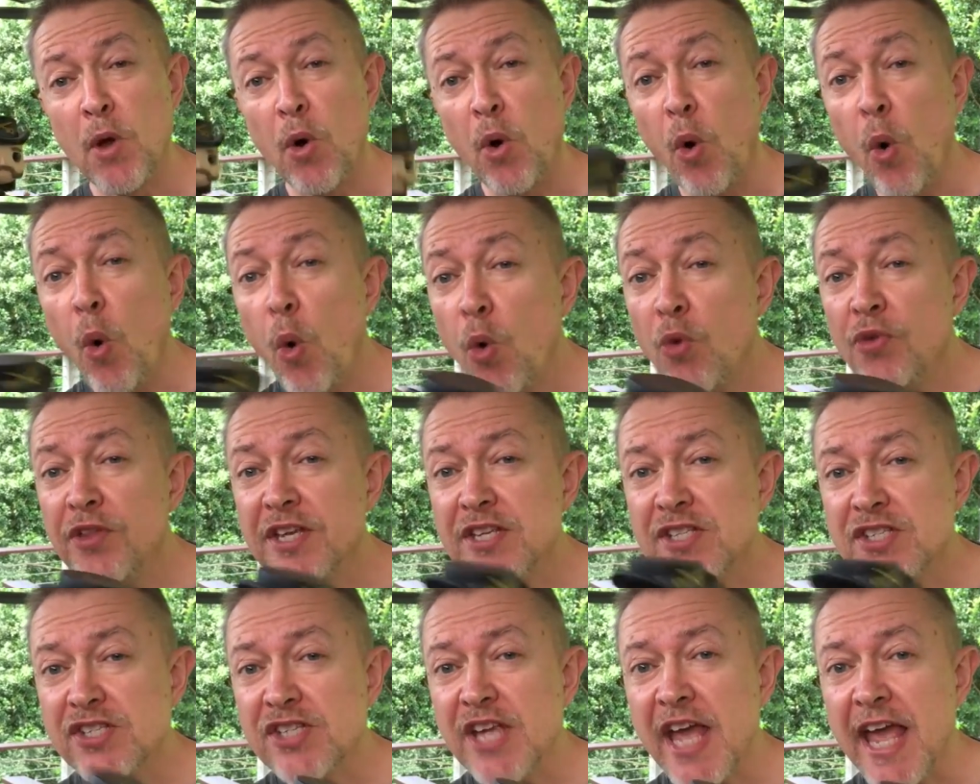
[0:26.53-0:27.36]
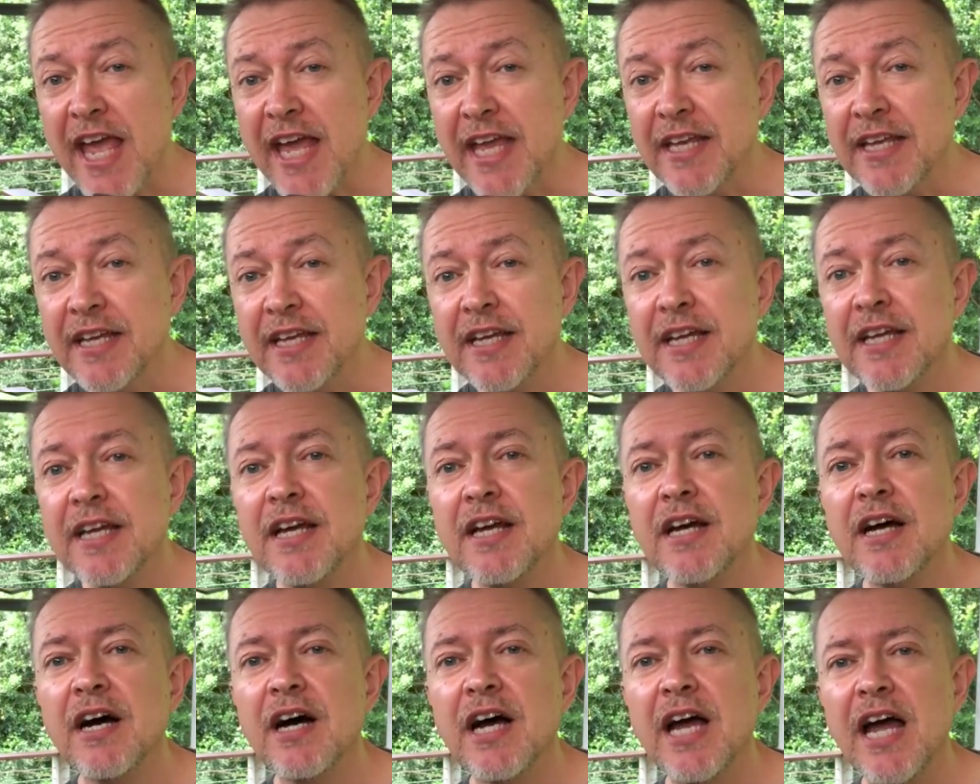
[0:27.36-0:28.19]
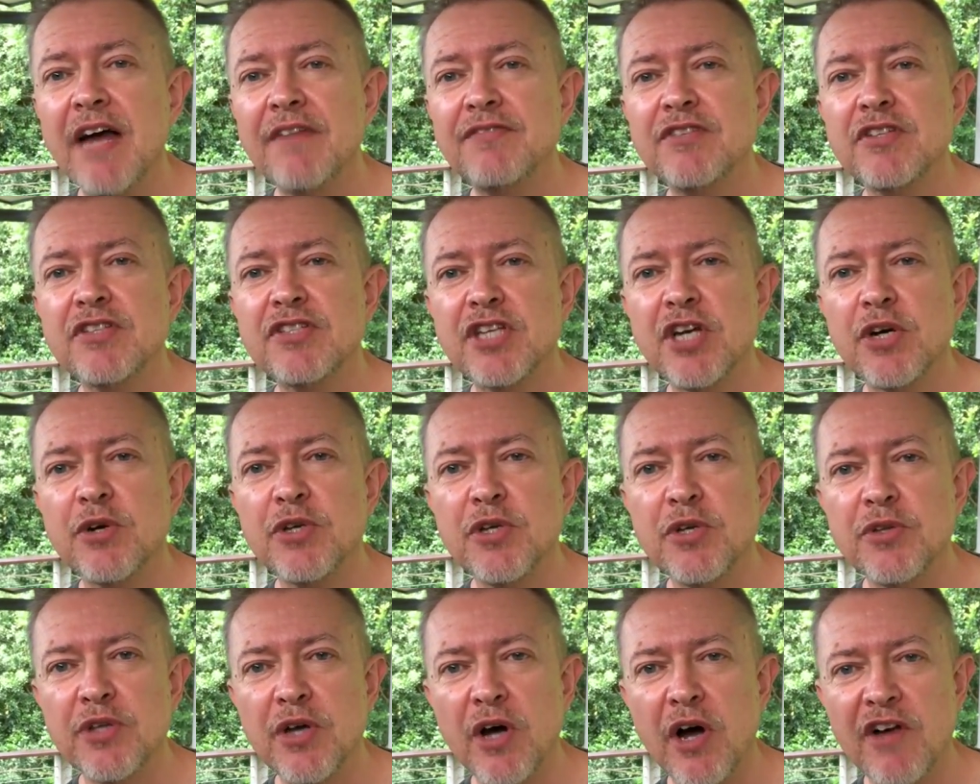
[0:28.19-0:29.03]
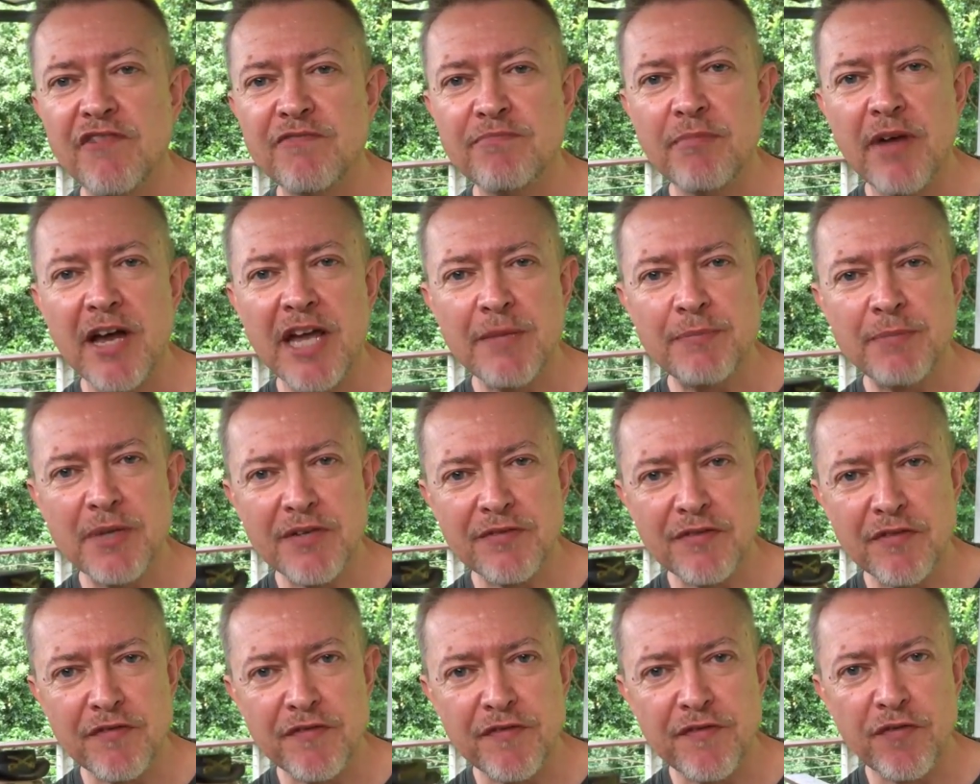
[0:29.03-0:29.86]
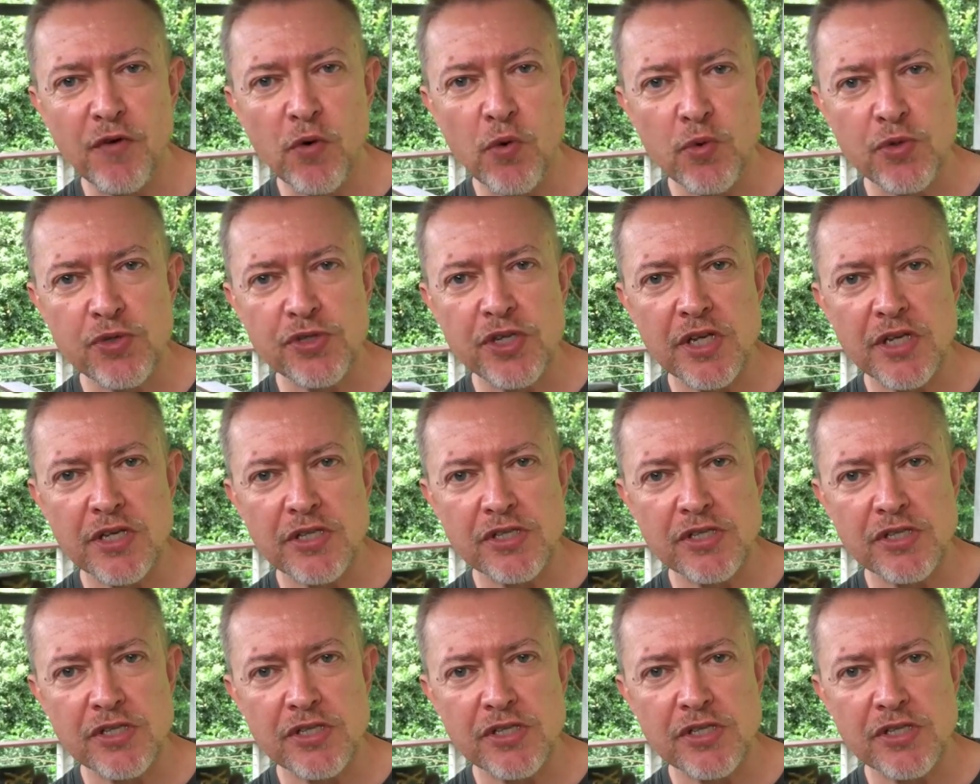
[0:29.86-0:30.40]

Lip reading: All this said, I have to tell you that I've made a bit of a false